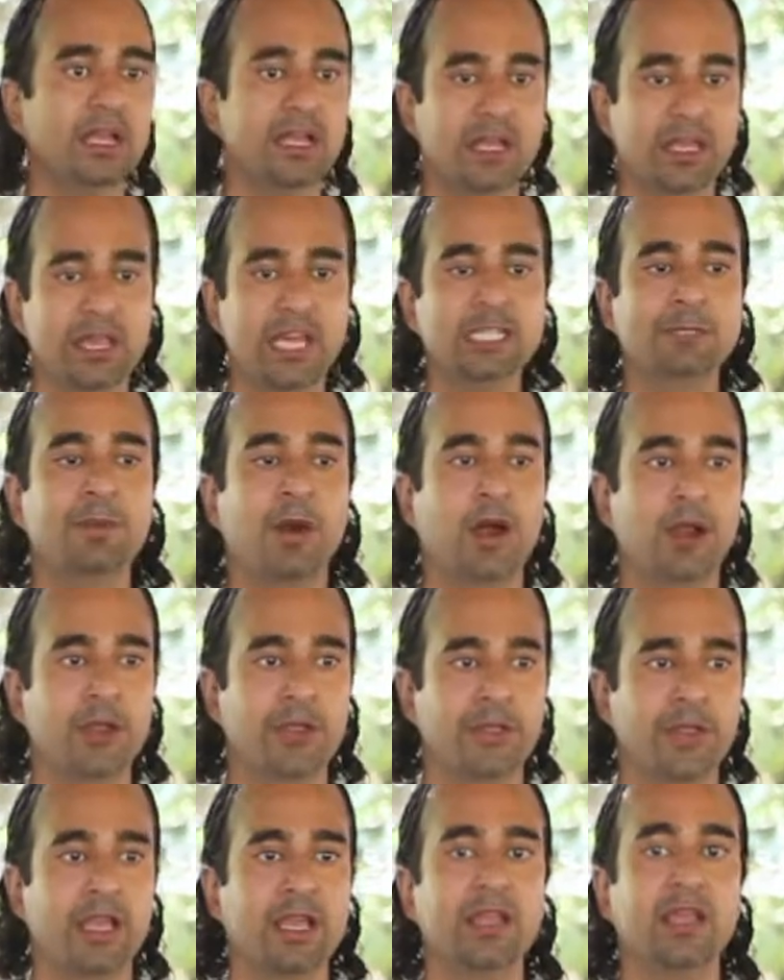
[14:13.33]
that's part of
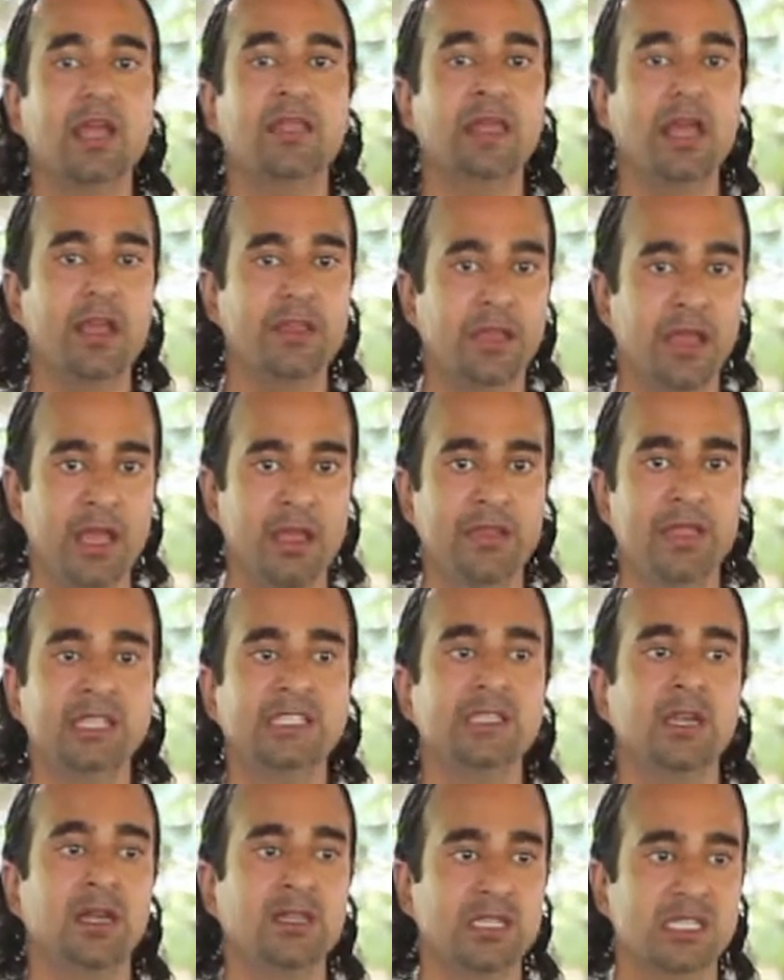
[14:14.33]
the thing, and
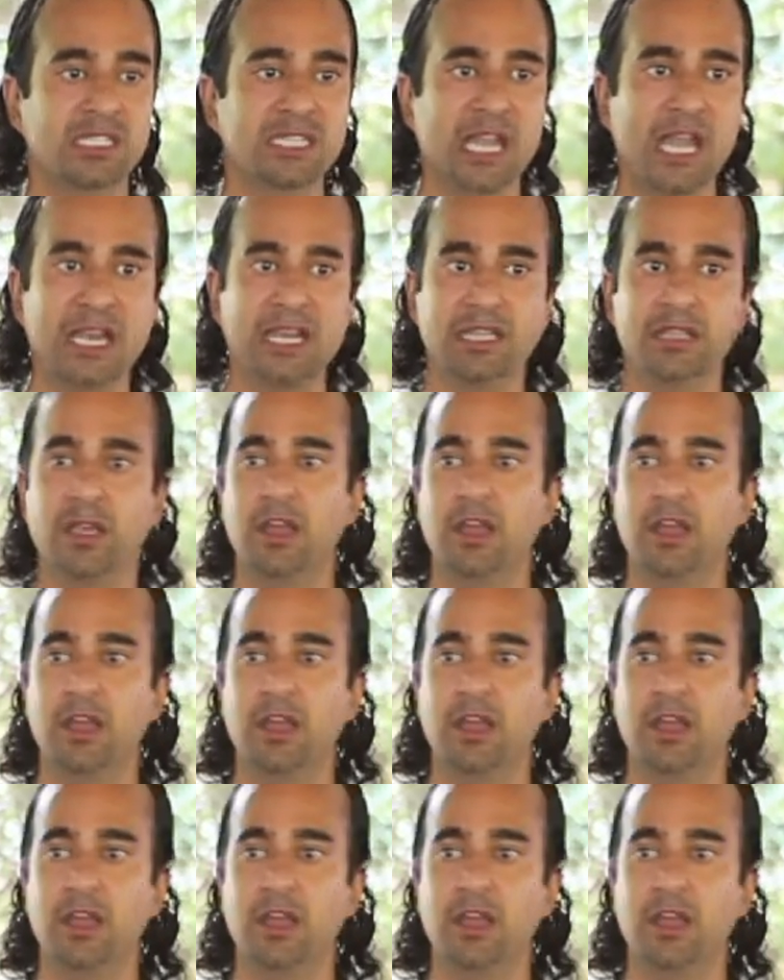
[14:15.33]
there's an understanding